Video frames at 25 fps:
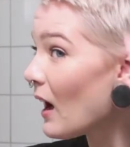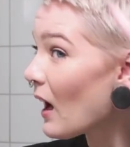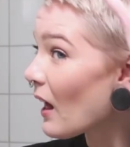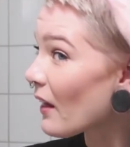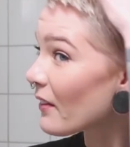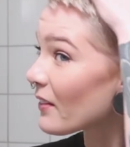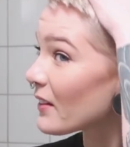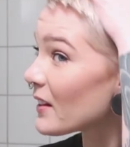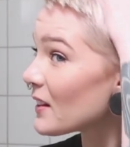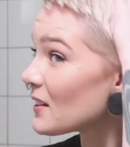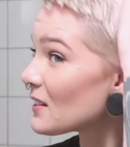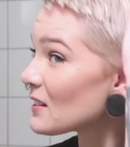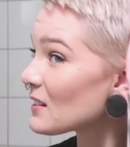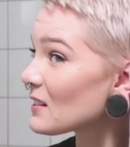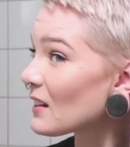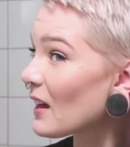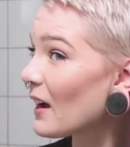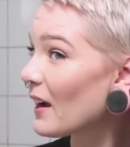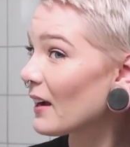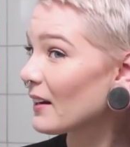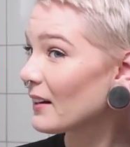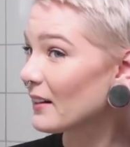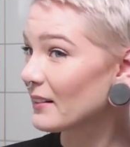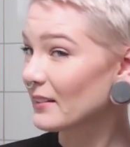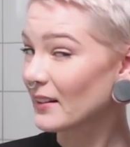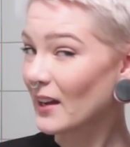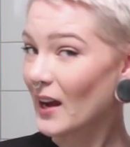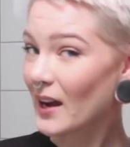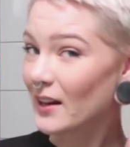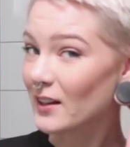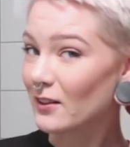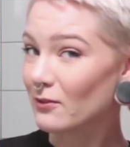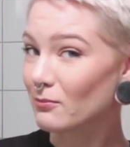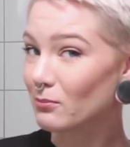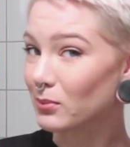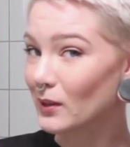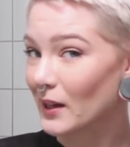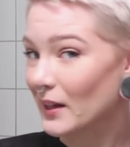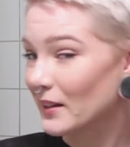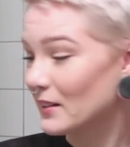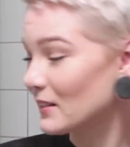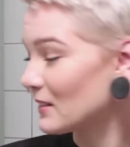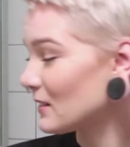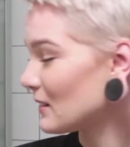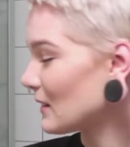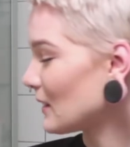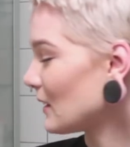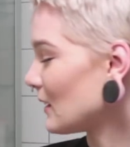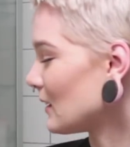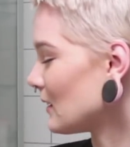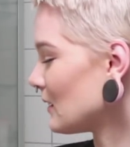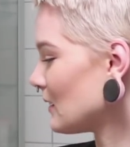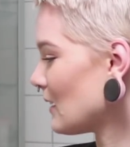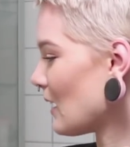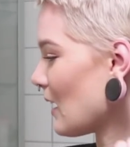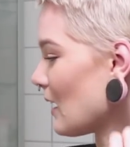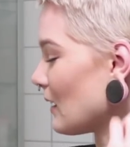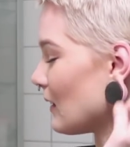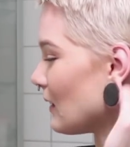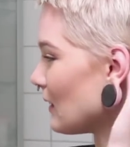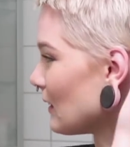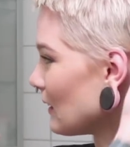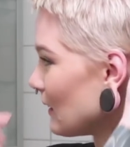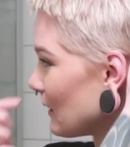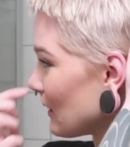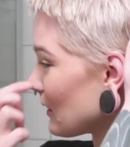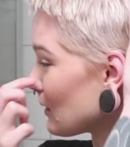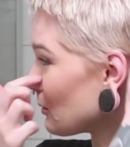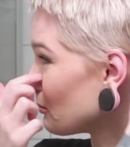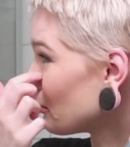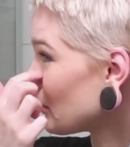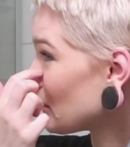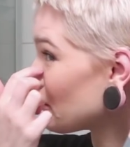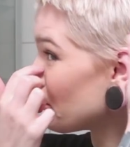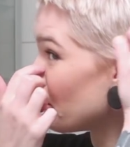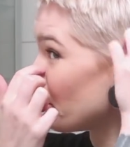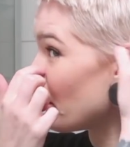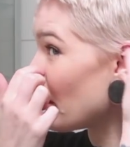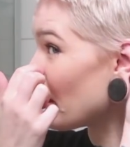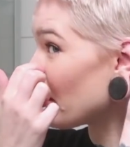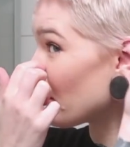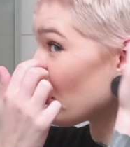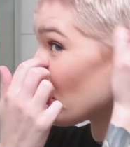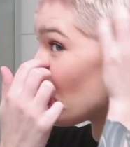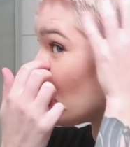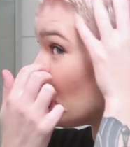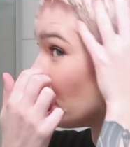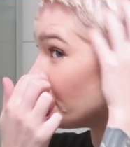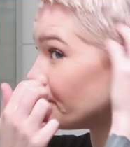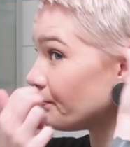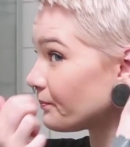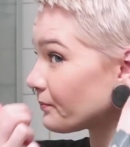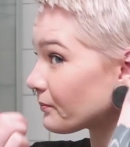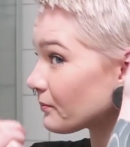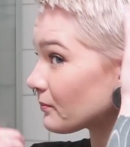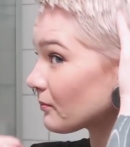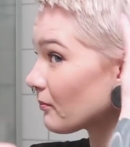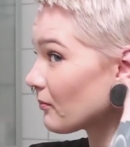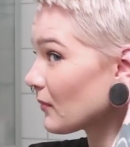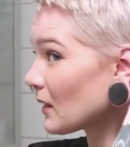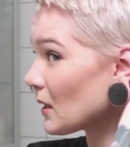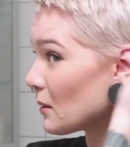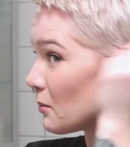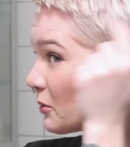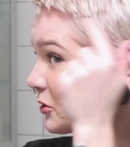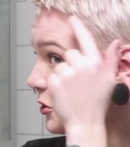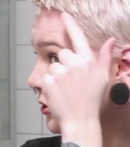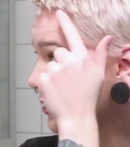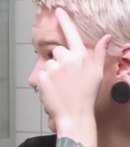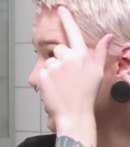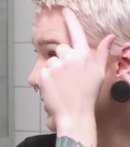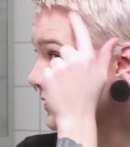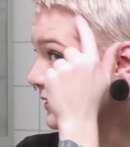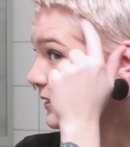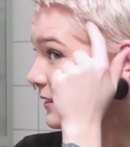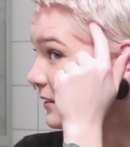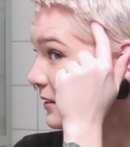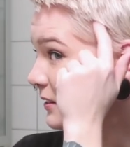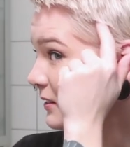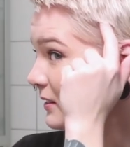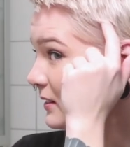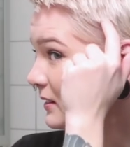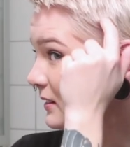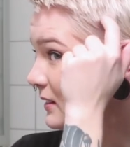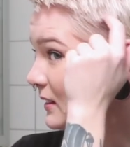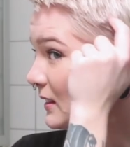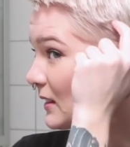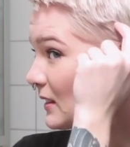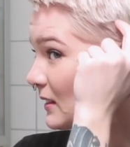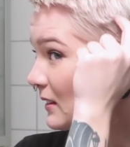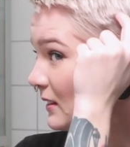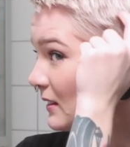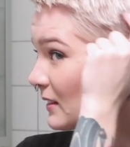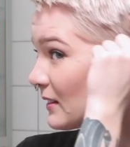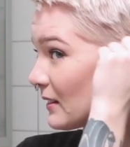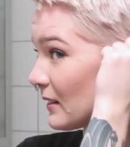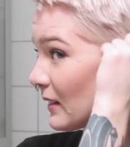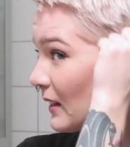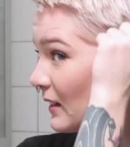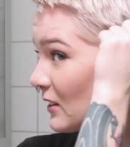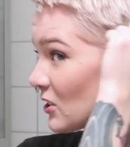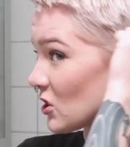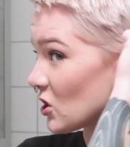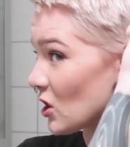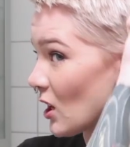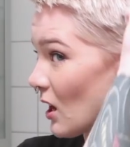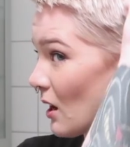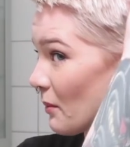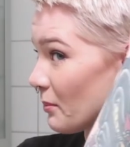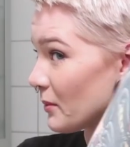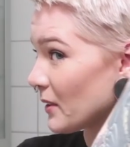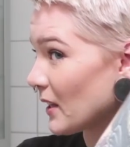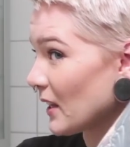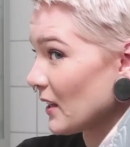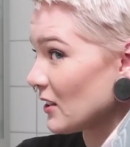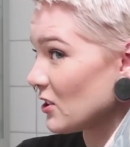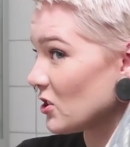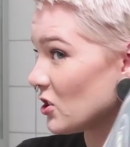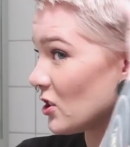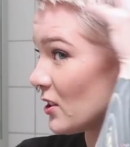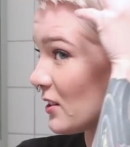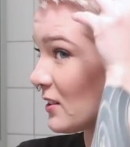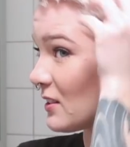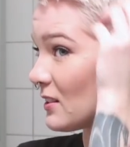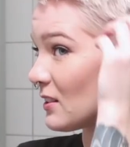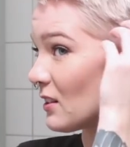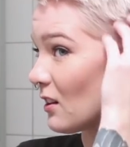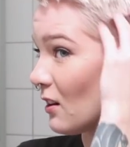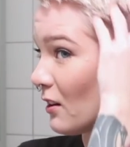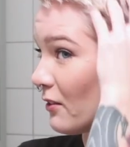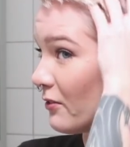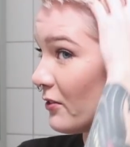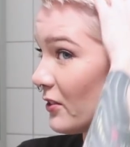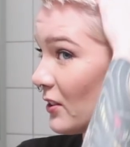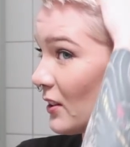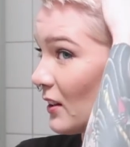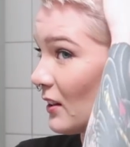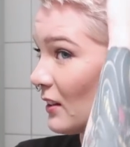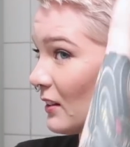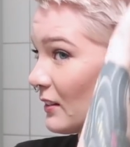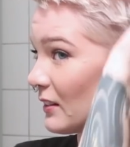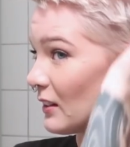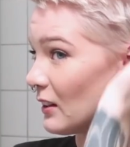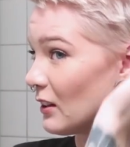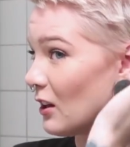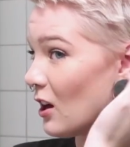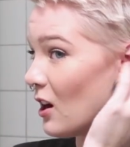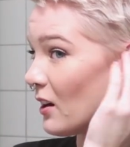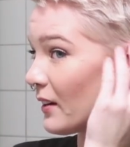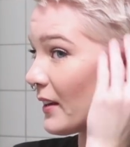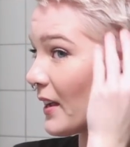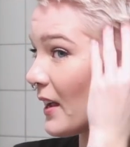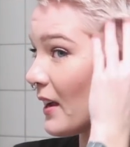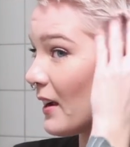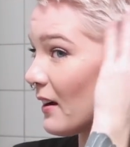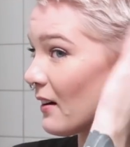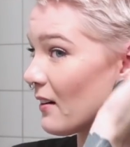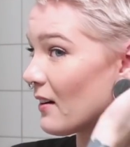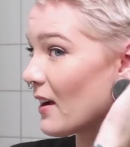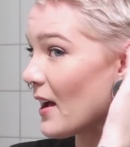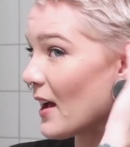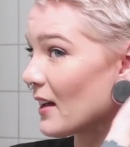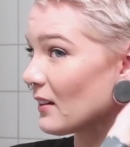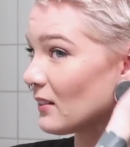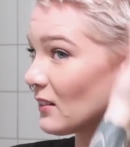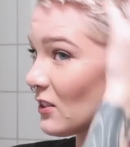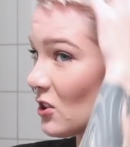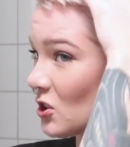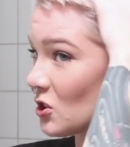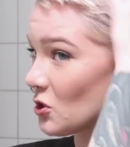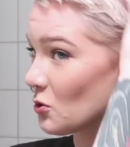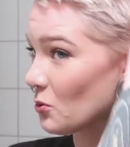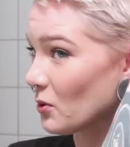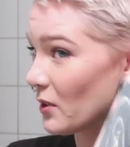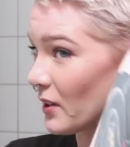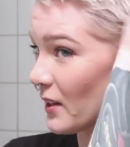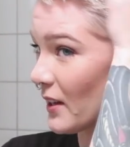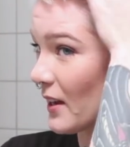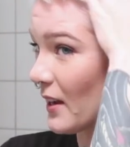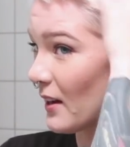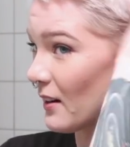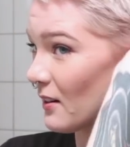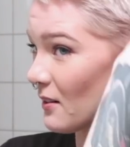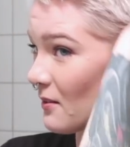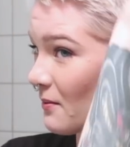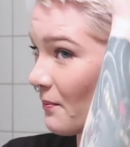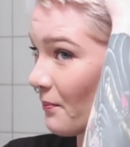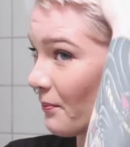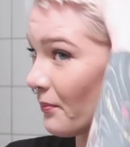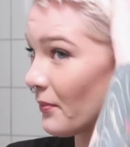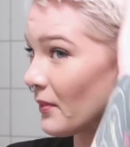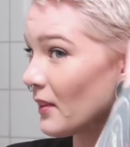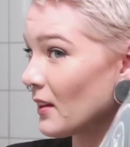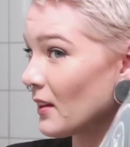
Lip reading: On this side, it kind of blends in a little bit better, but you can still see these like chopped edges of the long hair and the short hair.